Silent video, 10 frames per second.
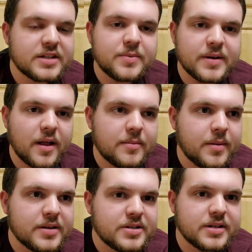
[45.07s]
at a $20
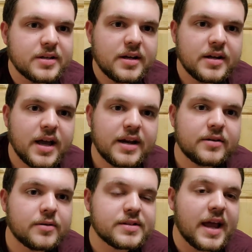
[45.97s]
budget. And
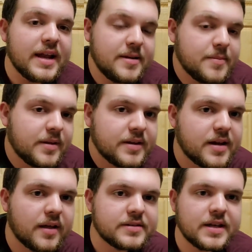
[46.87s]
it grossed $80
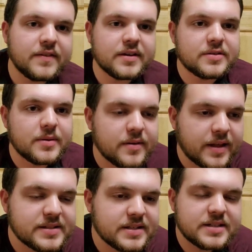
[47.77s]
million, giving a 20,
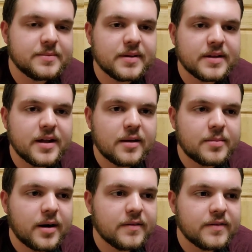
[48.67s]
like $60 million
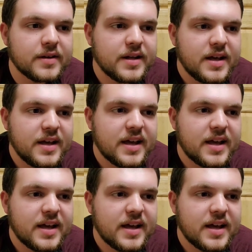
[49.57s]
profit,